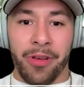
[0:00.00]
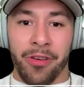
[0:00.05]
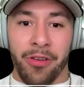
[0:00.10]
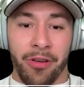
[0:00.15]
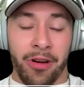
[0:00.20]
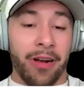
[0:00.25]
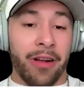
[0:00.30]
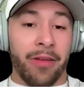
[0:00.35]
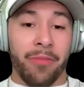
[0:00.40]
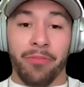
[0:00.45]
you're
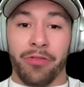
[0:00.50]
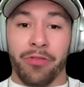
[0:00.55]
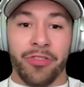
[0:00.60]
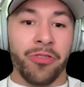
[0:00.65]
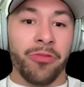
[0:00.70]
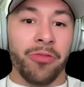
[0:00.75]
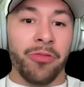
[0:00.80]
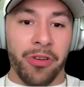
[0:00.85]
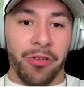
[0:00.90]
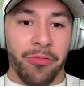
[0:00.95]
going to
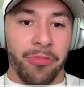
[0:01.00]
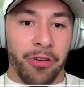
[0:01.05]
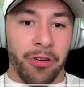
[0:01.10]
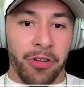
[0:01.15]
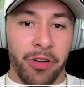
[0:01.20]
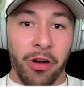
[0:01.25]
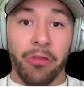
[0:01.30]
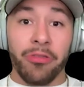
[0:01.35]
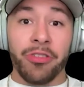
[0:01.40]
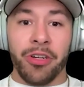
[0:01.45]
pursue a career
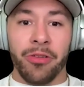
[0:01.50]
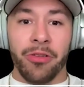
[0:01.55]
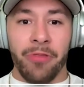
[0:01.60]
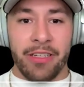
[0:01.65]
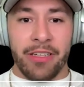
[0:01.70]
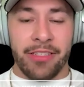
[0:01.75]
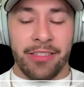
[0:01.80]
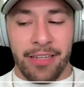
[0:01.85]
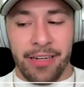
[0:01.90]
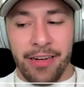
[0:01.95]
coaching
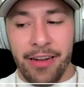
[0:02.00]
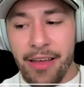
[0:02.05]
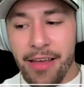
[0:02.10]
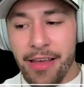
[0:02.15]
wrestling.